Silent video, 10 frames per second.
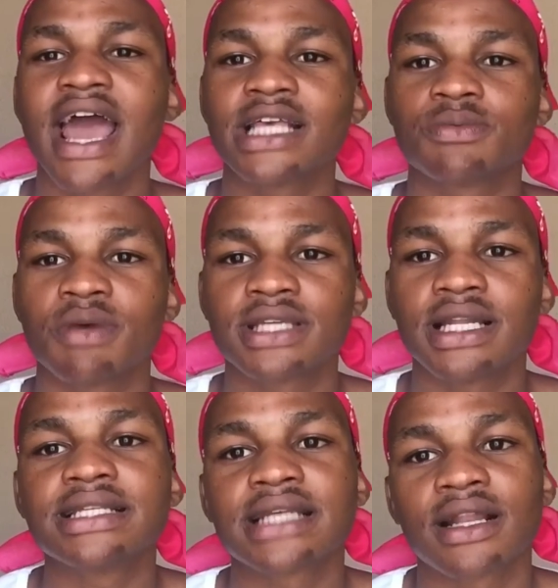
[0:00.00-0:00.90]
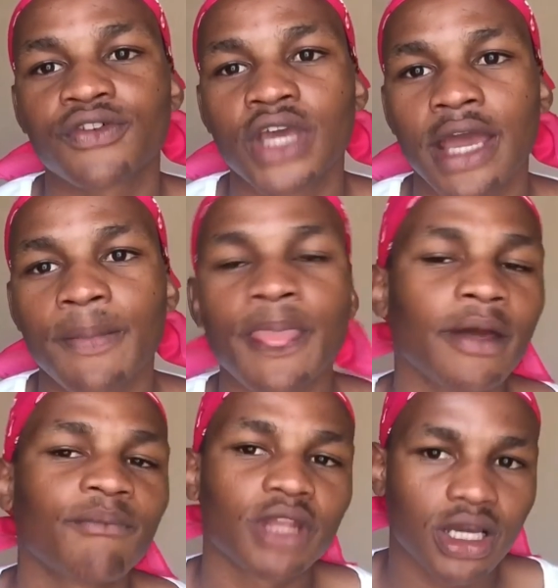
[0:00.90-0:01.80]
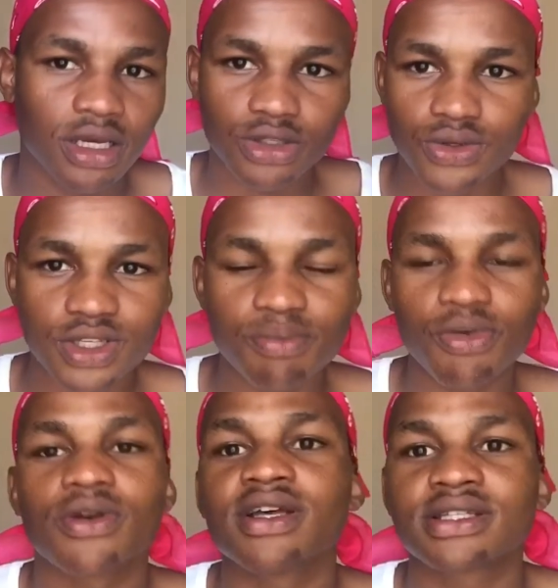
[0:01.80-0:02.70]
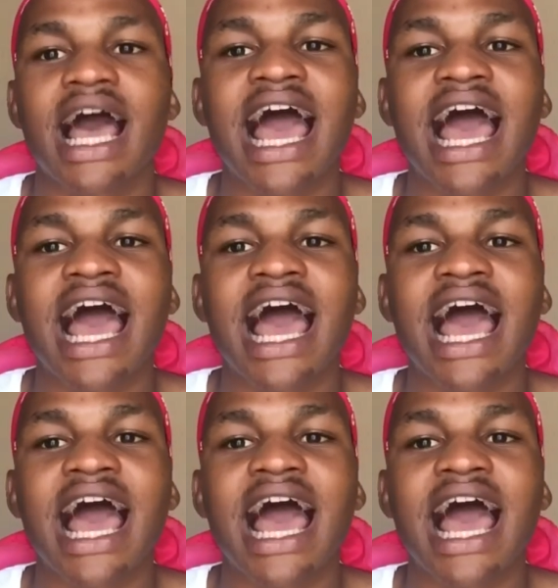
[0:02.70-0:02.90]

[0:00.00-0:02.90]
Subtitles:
Especially self-care, using products.